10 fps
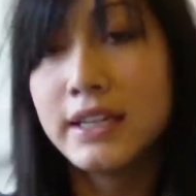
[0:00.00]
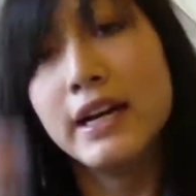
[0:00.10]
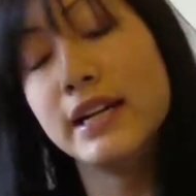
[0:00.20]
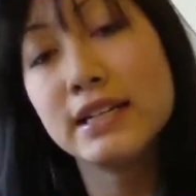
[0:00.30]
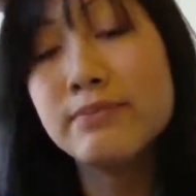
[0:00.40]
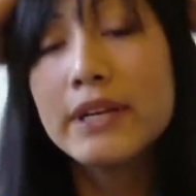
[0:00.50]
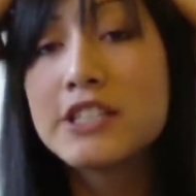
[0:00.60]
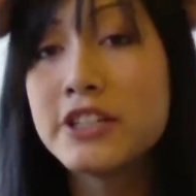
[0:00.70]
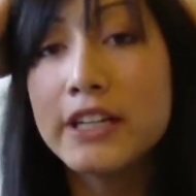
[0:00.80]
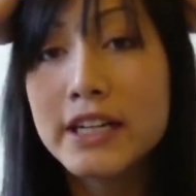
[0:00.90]
And it makes
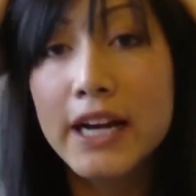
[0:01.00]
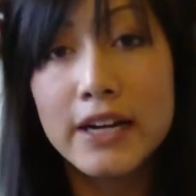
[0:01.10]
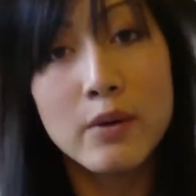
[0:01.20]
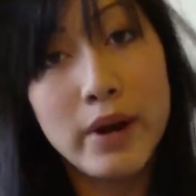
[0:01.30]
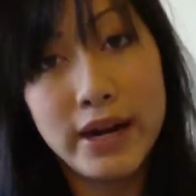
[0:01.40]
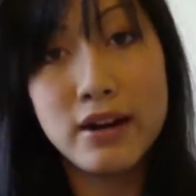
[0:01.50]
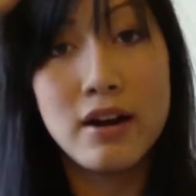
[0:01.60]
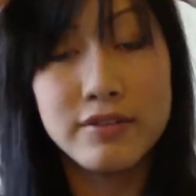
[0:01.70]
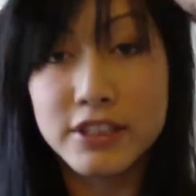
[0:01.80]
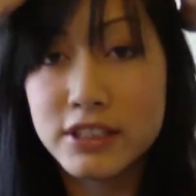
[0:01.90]
your hair kind of wet,
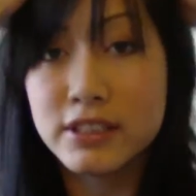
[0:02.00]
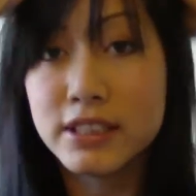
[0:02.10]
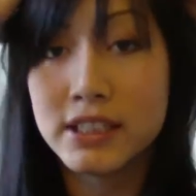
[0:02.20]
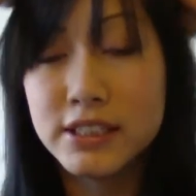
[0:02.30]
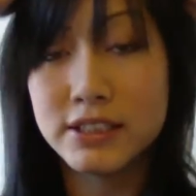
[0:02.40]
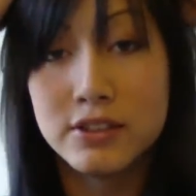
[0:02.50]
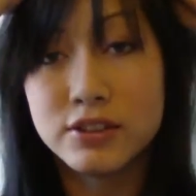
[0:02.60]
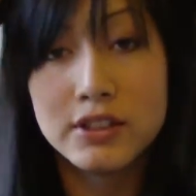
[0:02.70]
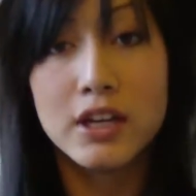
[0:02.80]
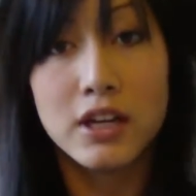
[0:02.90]
obviously, because
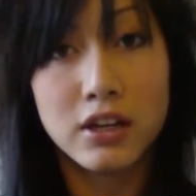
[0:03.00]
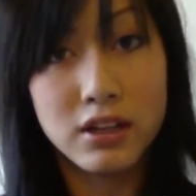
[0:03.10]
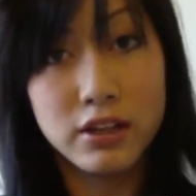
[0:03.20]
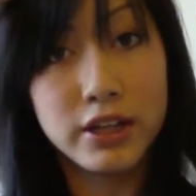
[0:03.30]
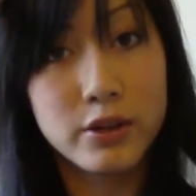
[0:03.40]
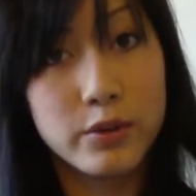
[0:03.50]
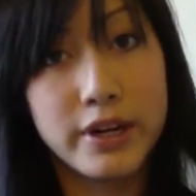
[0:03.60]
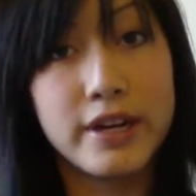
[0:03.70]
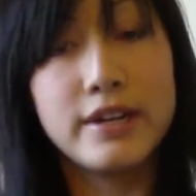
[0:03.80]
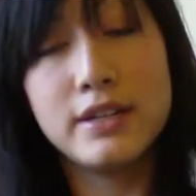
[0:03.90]
it's liquid.